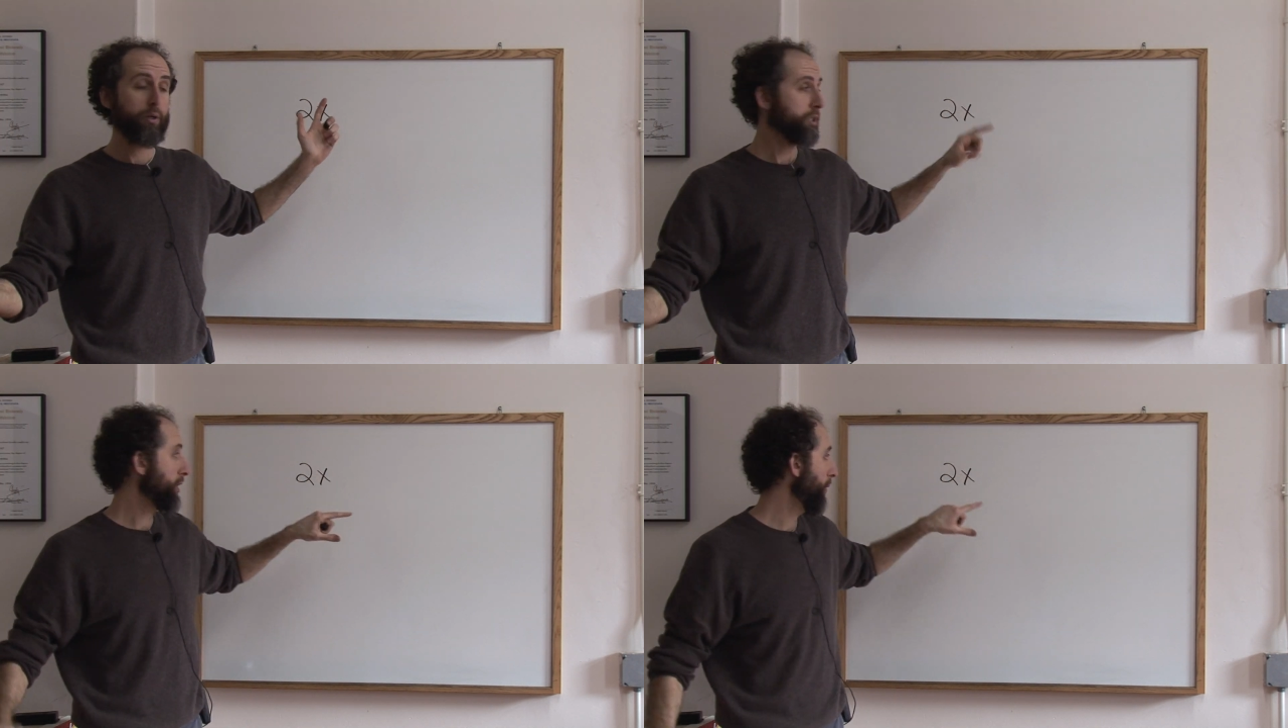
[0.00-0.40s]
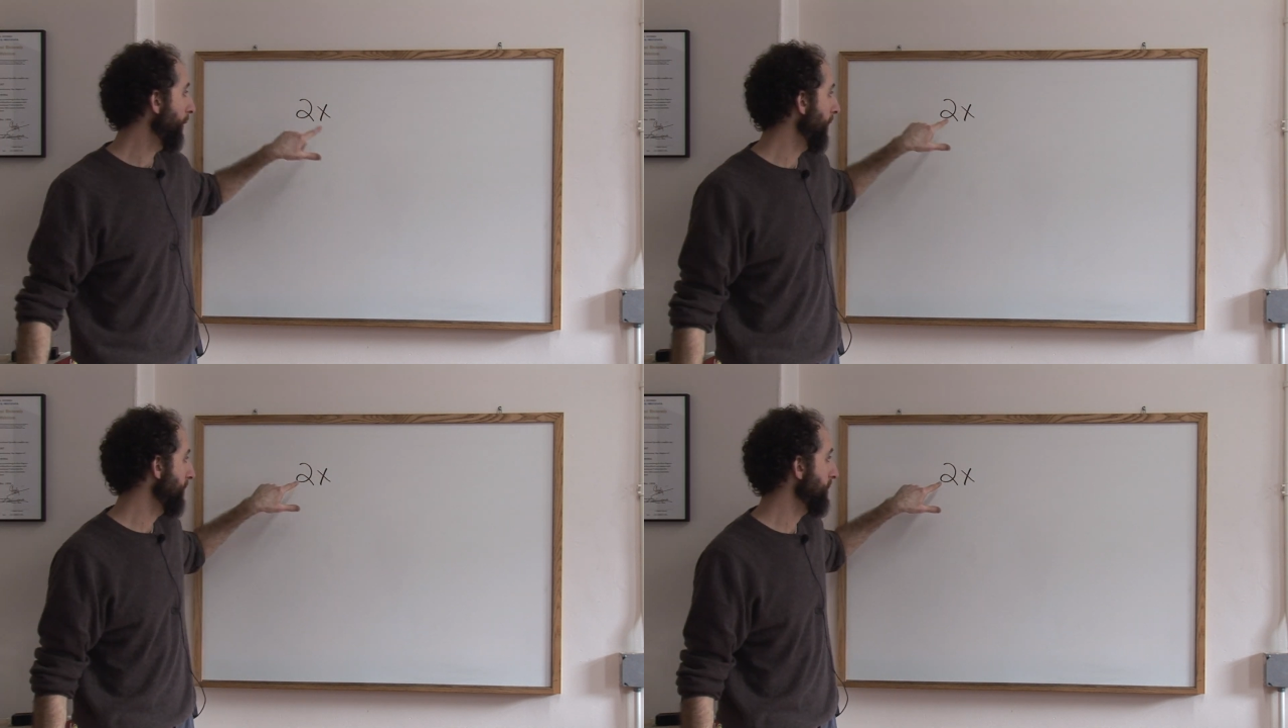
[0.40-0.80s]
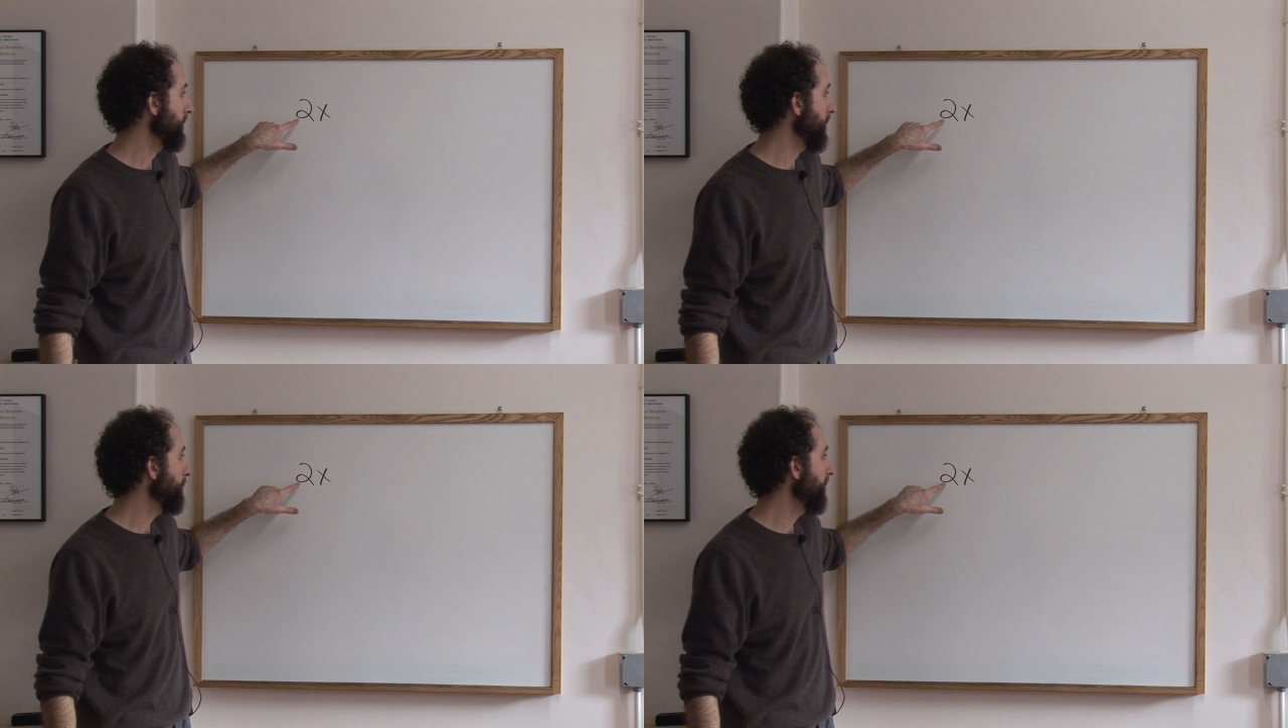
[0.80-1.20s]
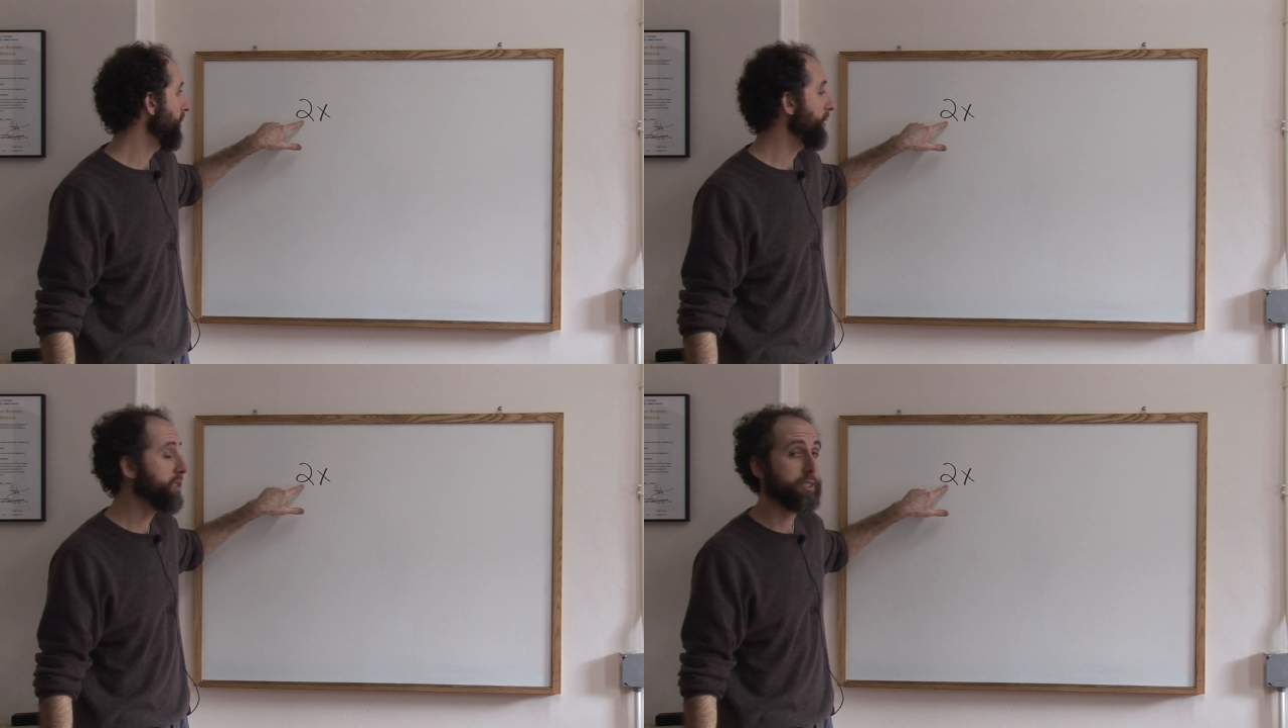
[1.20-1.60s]
So, and I say double it,
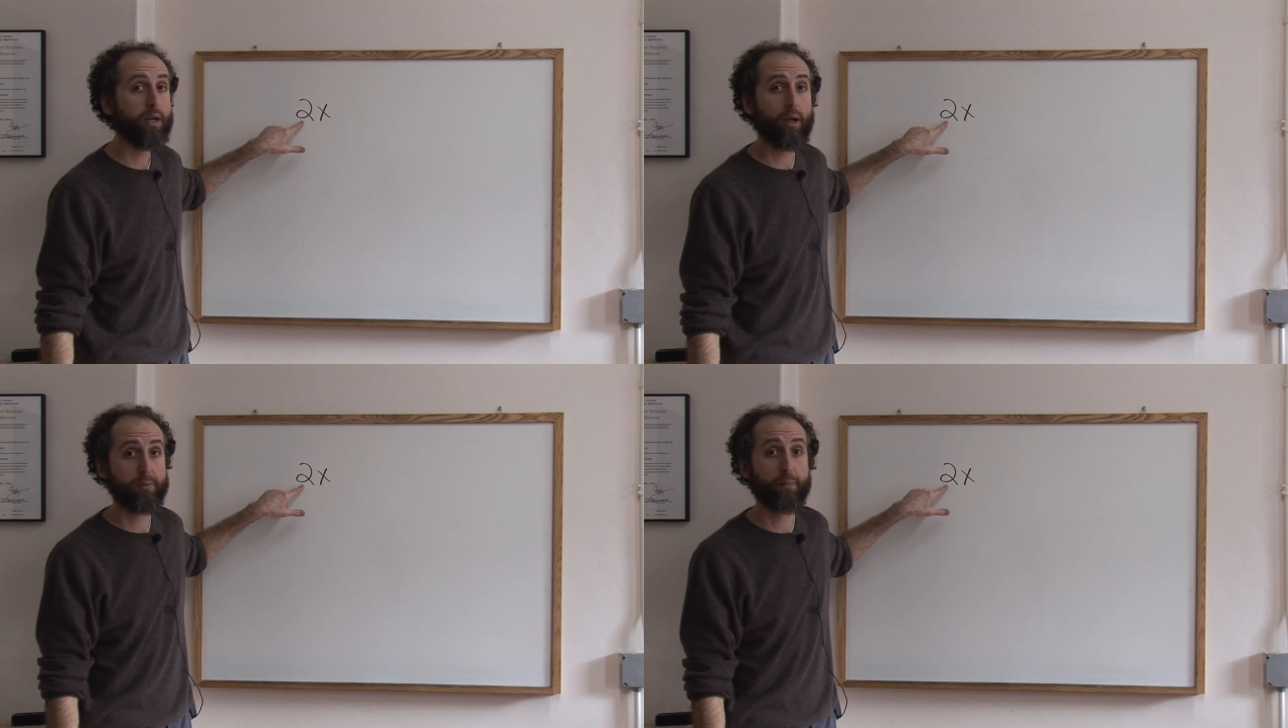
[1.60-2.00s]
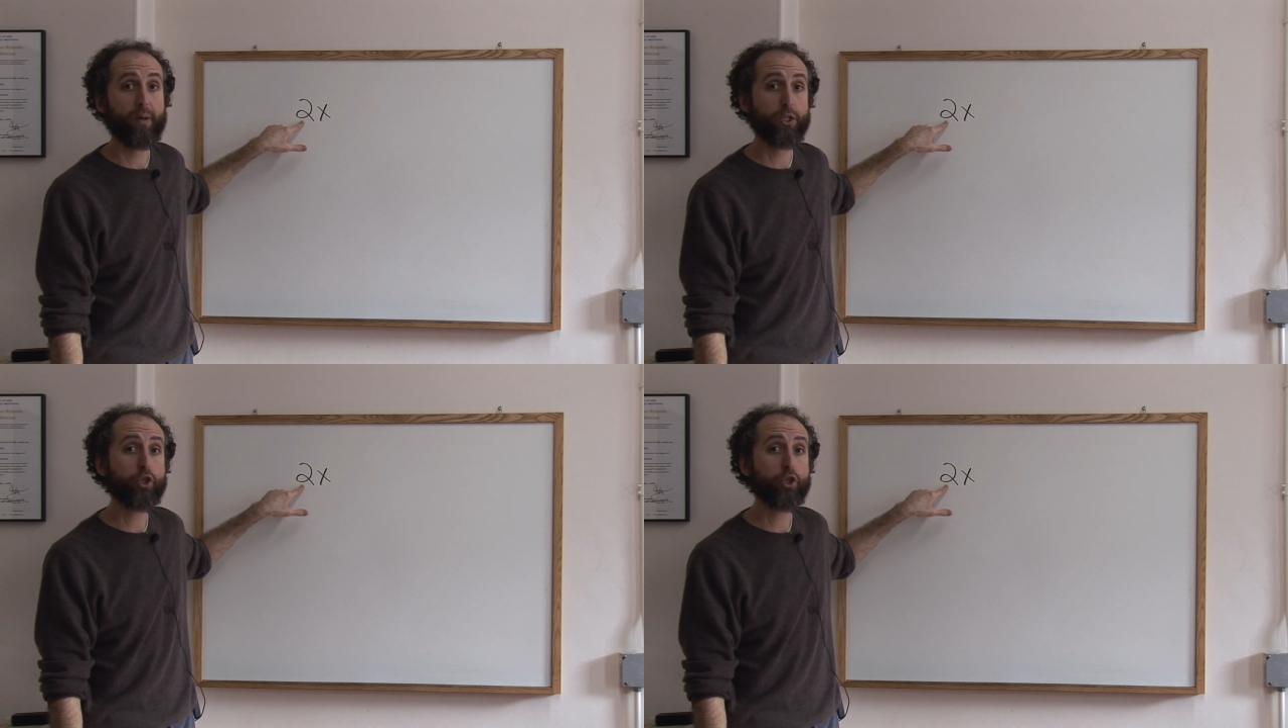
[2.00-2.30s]
it means times it by